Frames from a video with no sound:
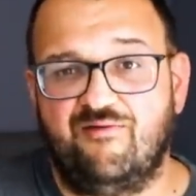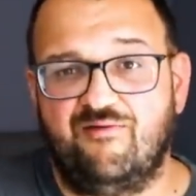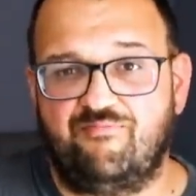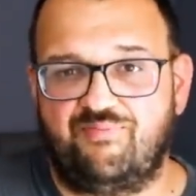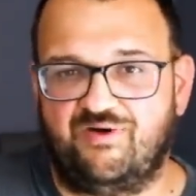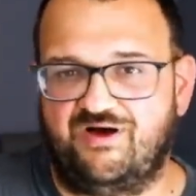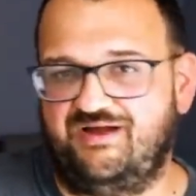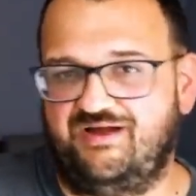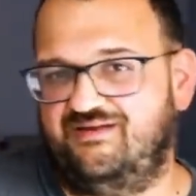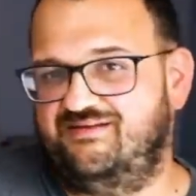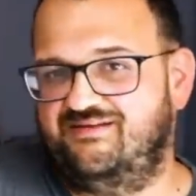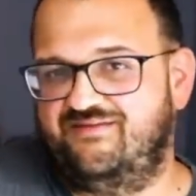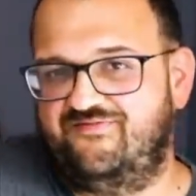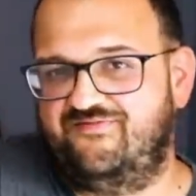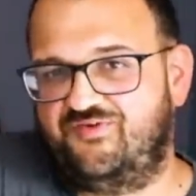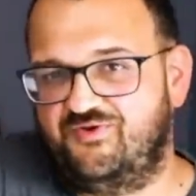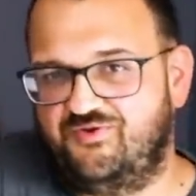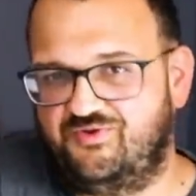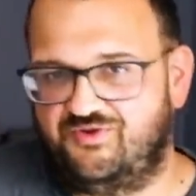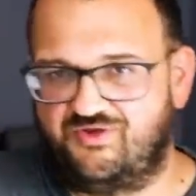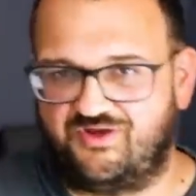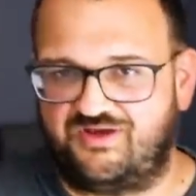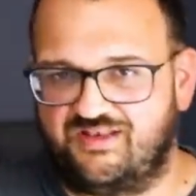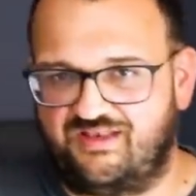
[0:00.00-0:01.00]
But if
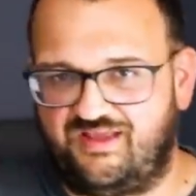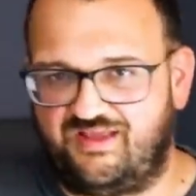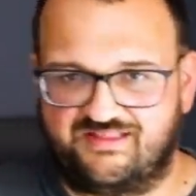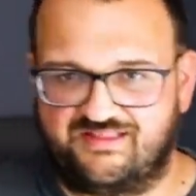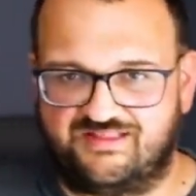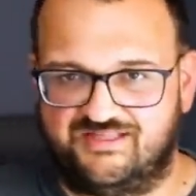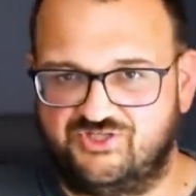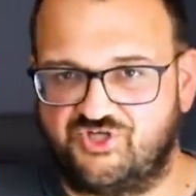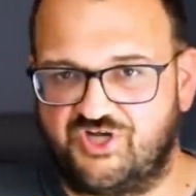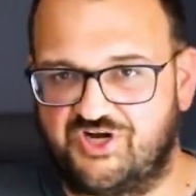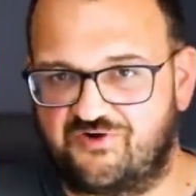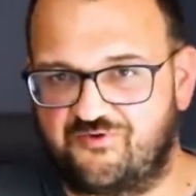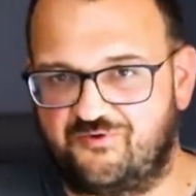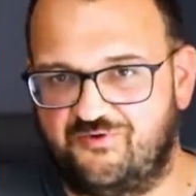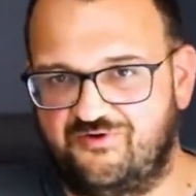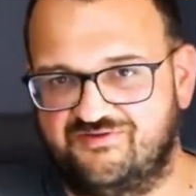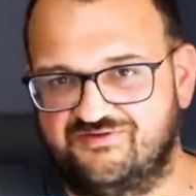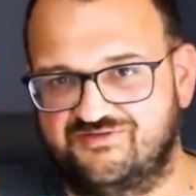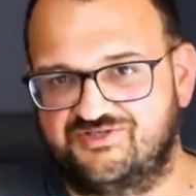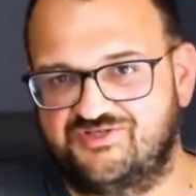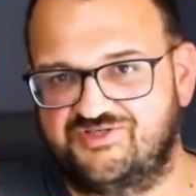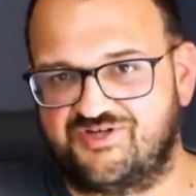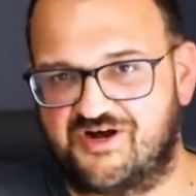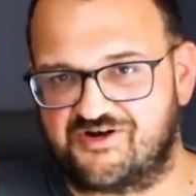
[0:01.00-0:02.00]
you look at like the
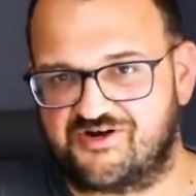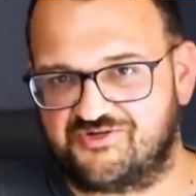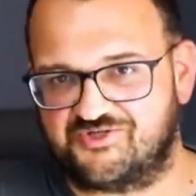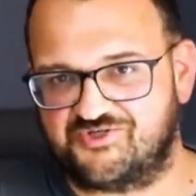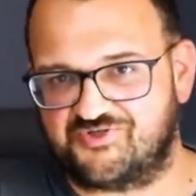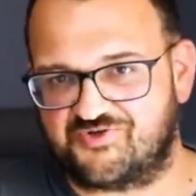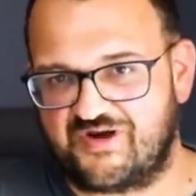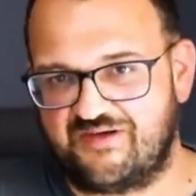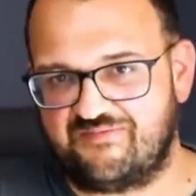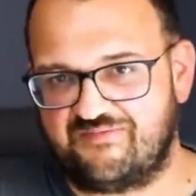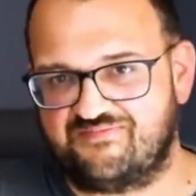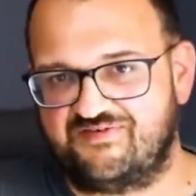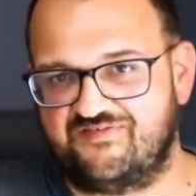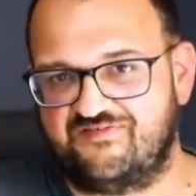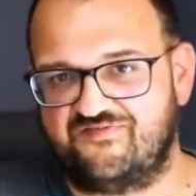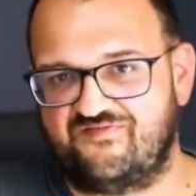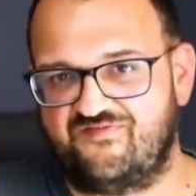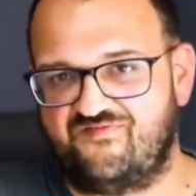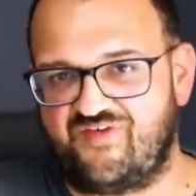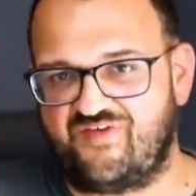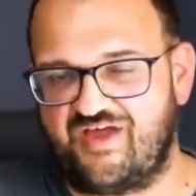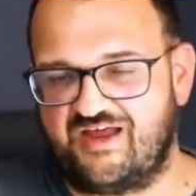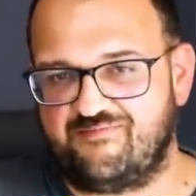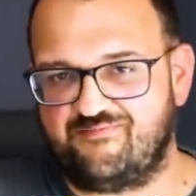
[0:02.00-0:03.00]
general Donald Trump
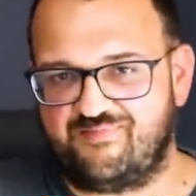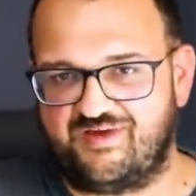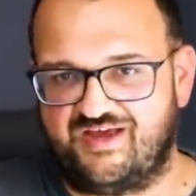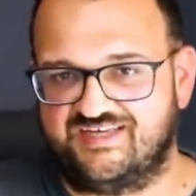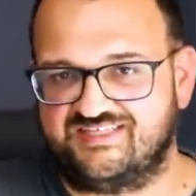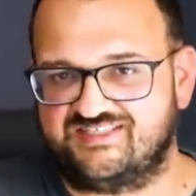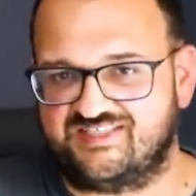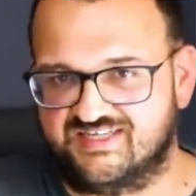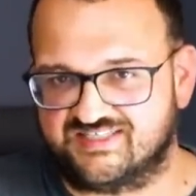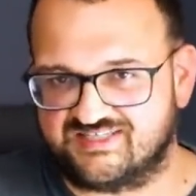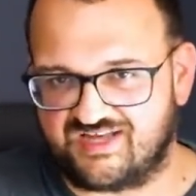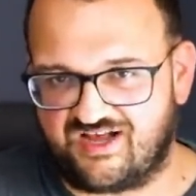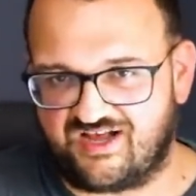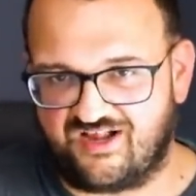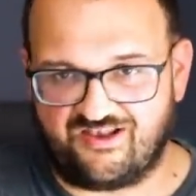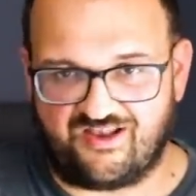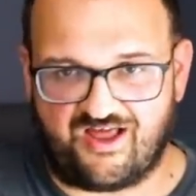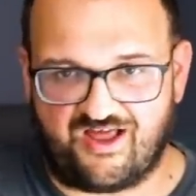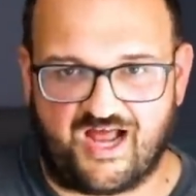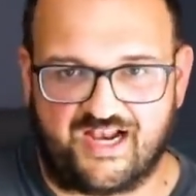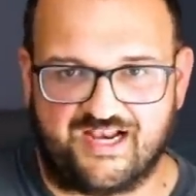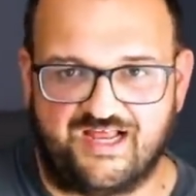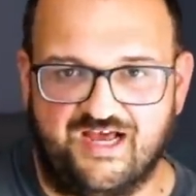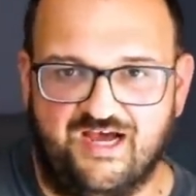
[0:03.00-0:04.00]
fan base, it's a
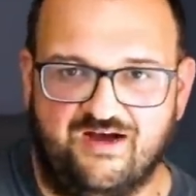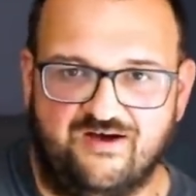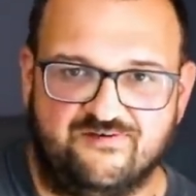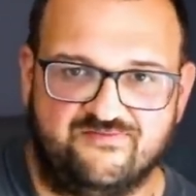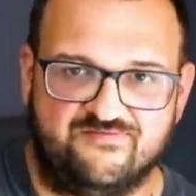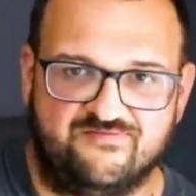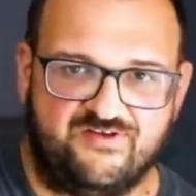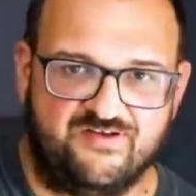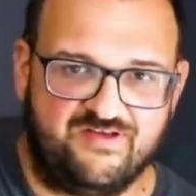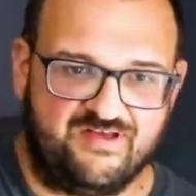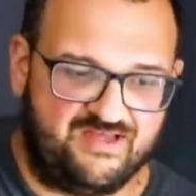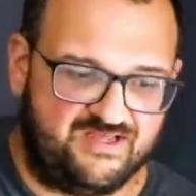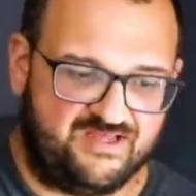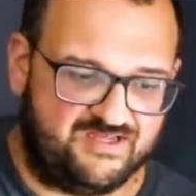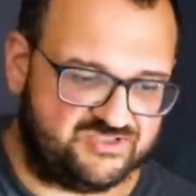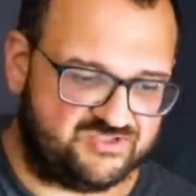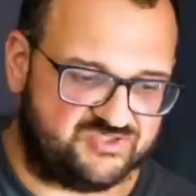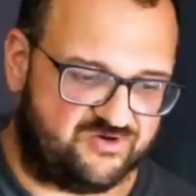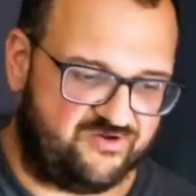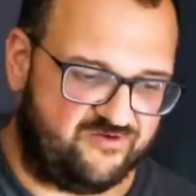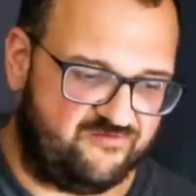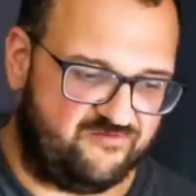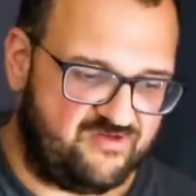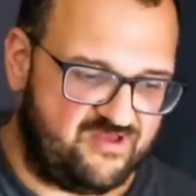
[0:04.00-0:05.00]
lot of
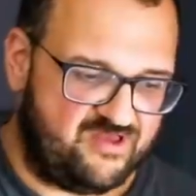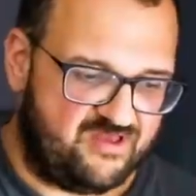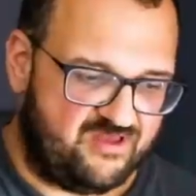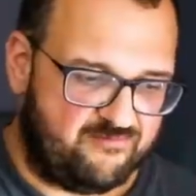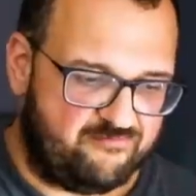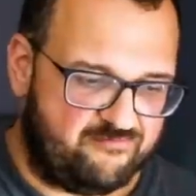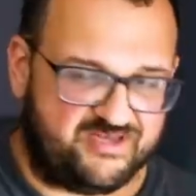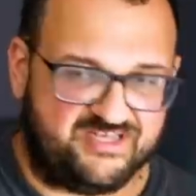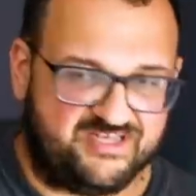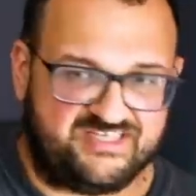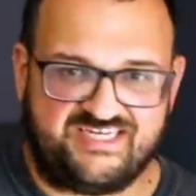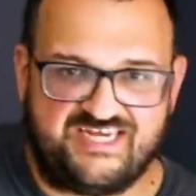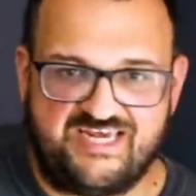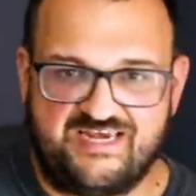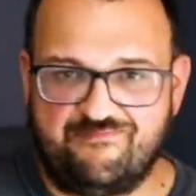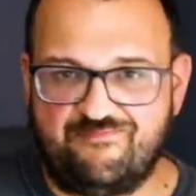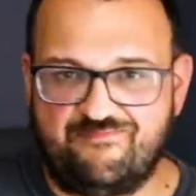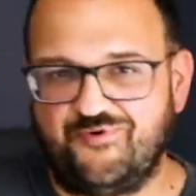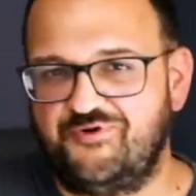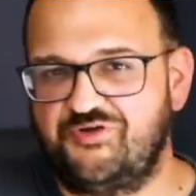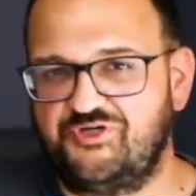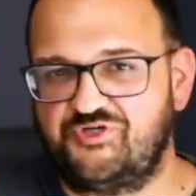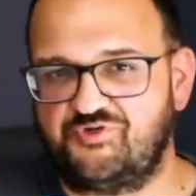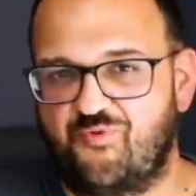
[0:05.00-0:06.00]
sort of petit
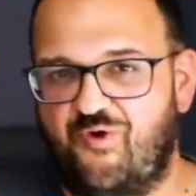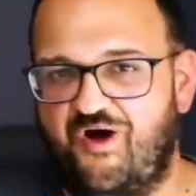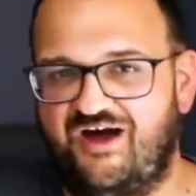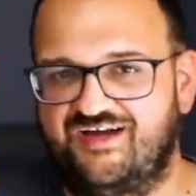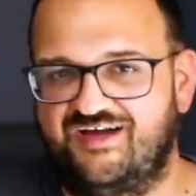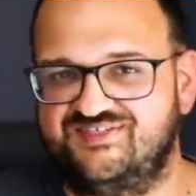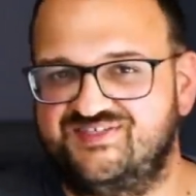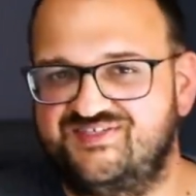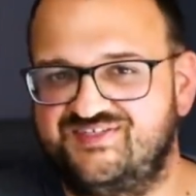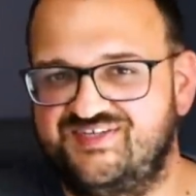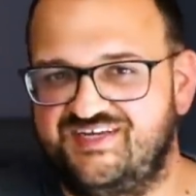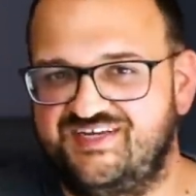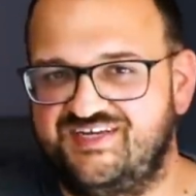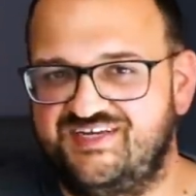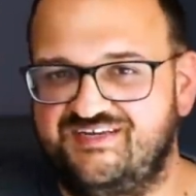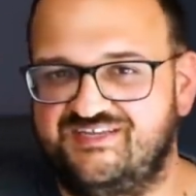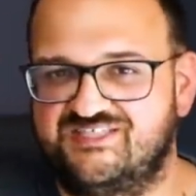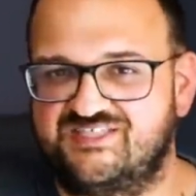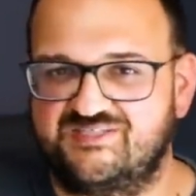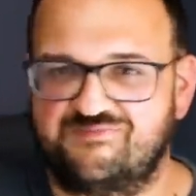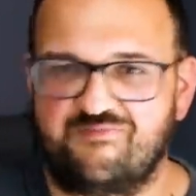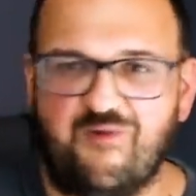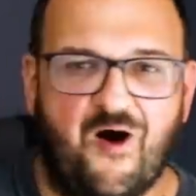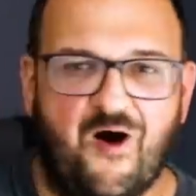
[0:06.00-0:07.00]
bourgeoisie,
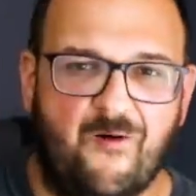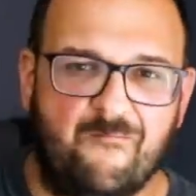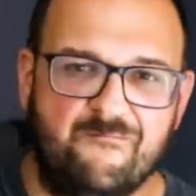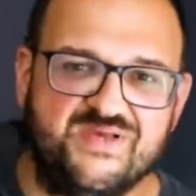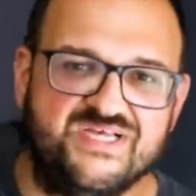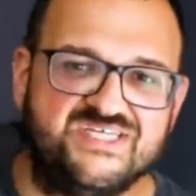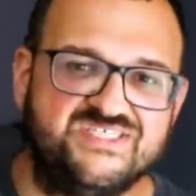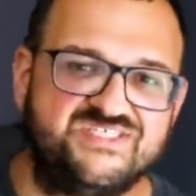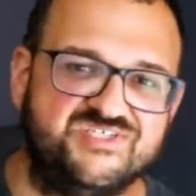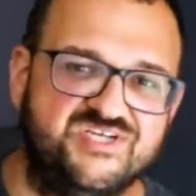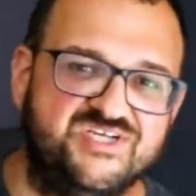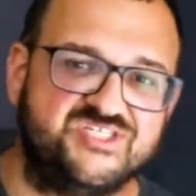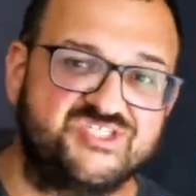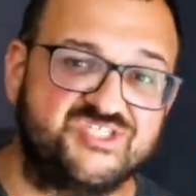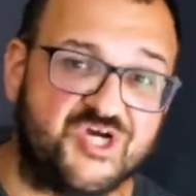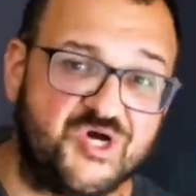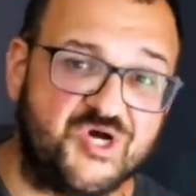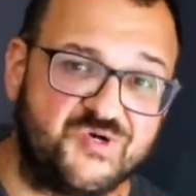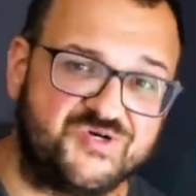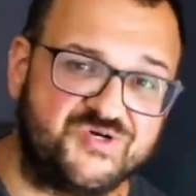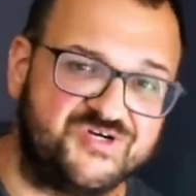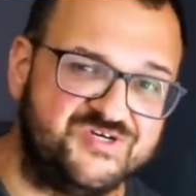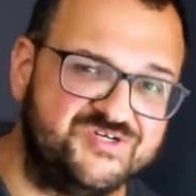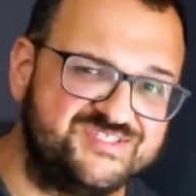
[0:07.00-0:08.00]
small business
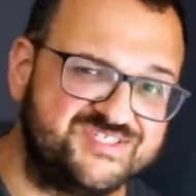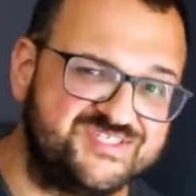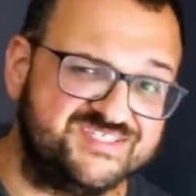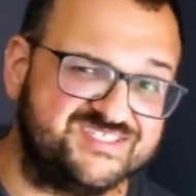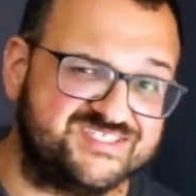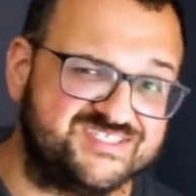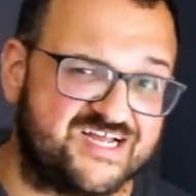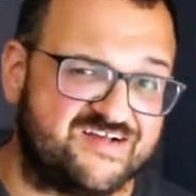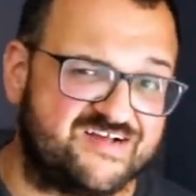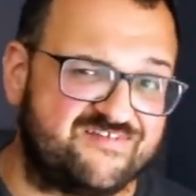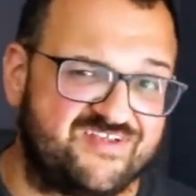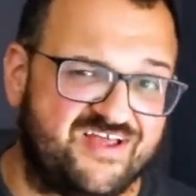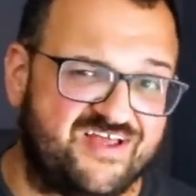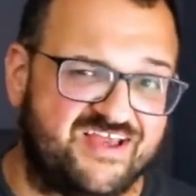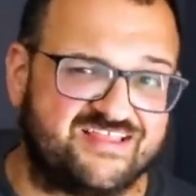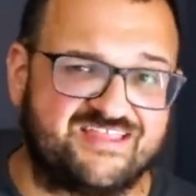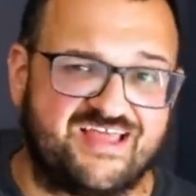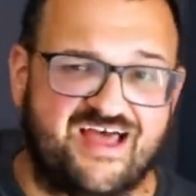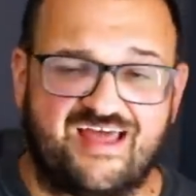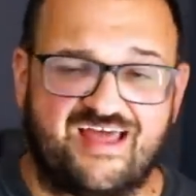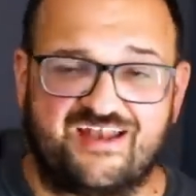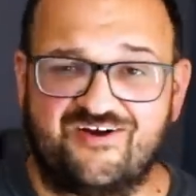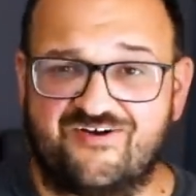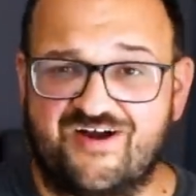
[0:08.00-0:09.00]
owners and stuff like
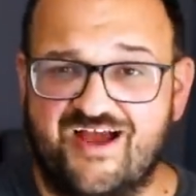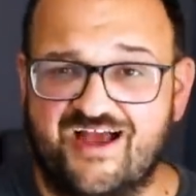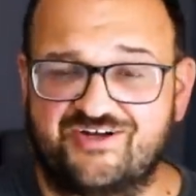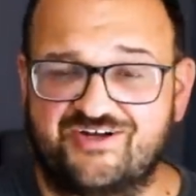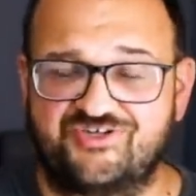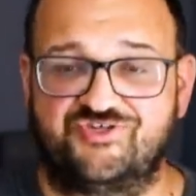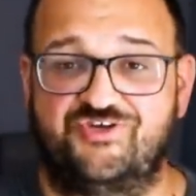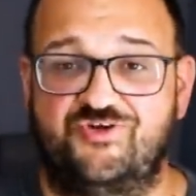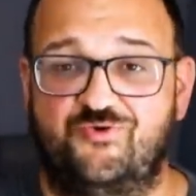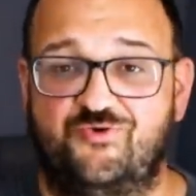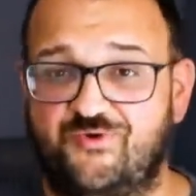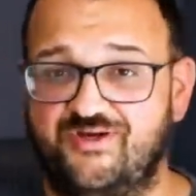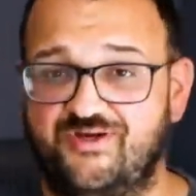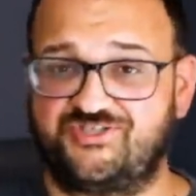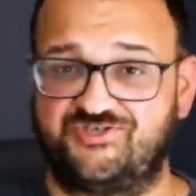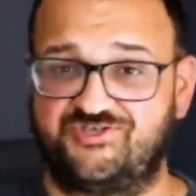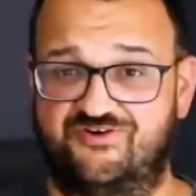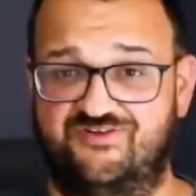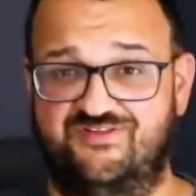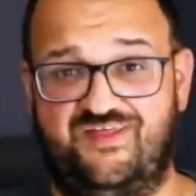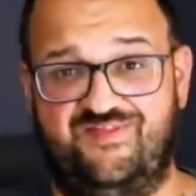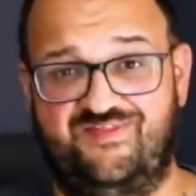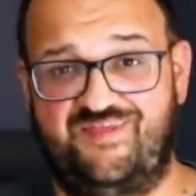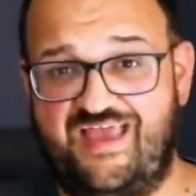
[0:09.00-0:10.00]
that, and are actually
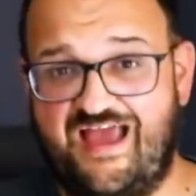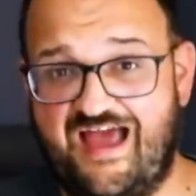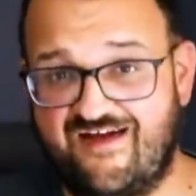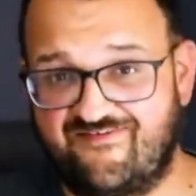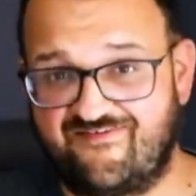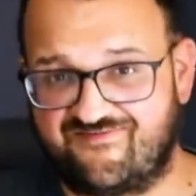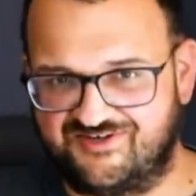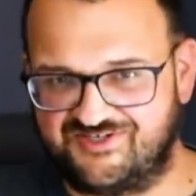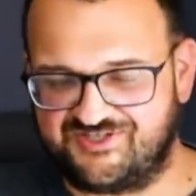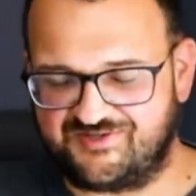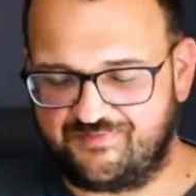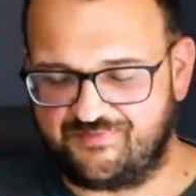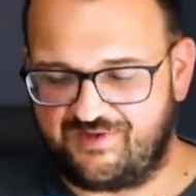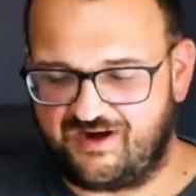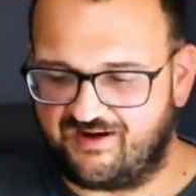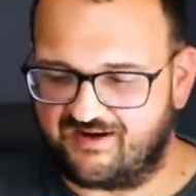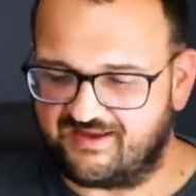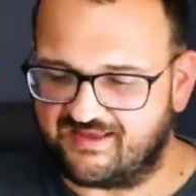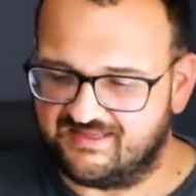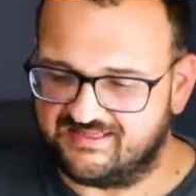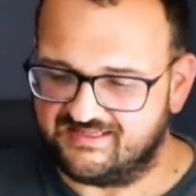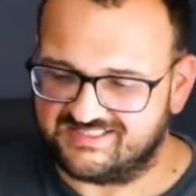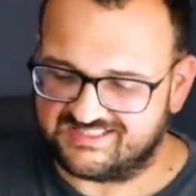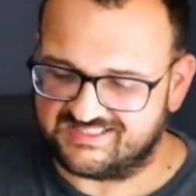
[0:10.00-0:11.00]
richer than the average
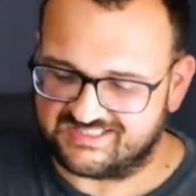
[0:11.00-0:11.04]
American.